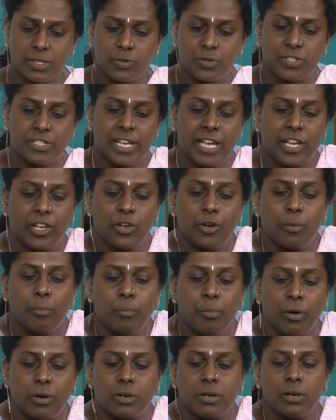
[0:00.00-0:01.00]
You take your
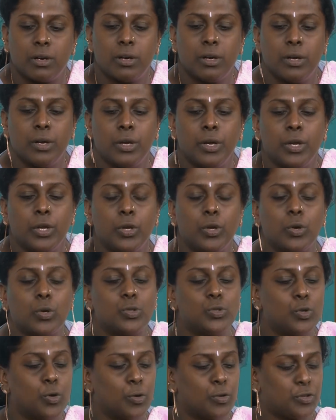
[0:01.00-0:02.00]
book, you
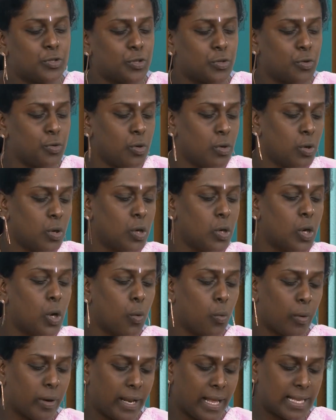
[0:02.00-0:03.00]
go through
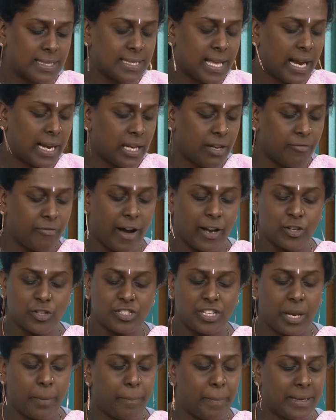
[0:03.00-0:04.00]
what exactly 5 to
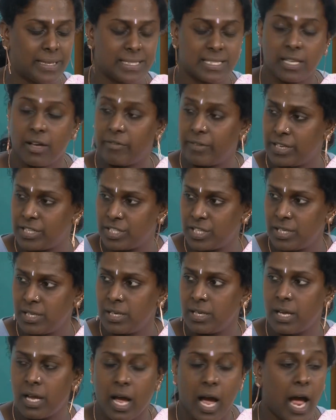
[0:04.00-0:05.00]
10 pages have written,
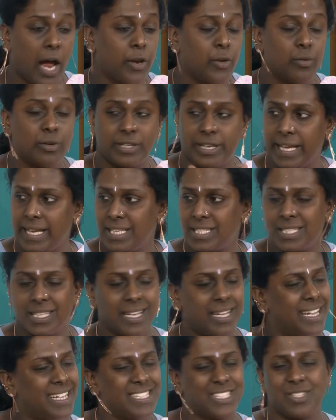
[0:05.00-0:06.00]
and you teach.
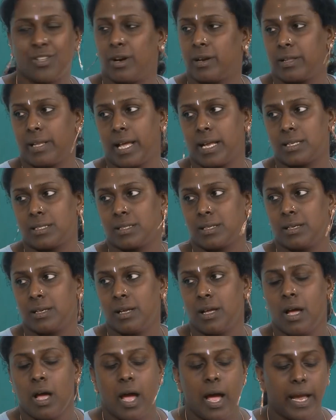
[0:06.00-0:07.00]
It's not that.
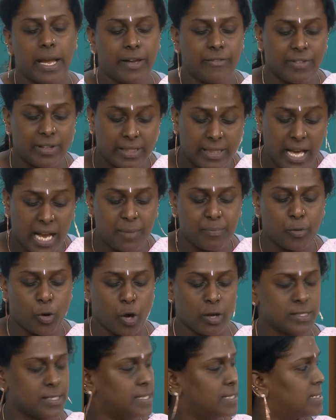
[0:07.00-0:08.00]
With that
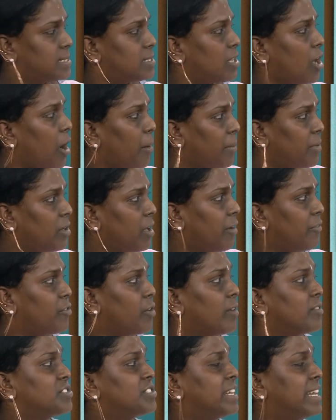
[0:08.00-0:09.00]
process, how many of
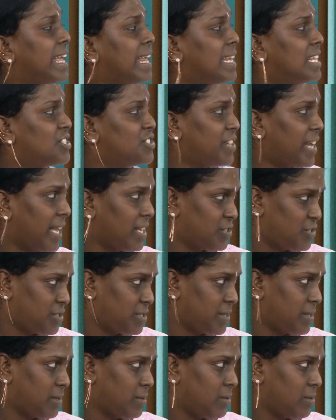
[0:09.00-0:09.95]
you have really changed?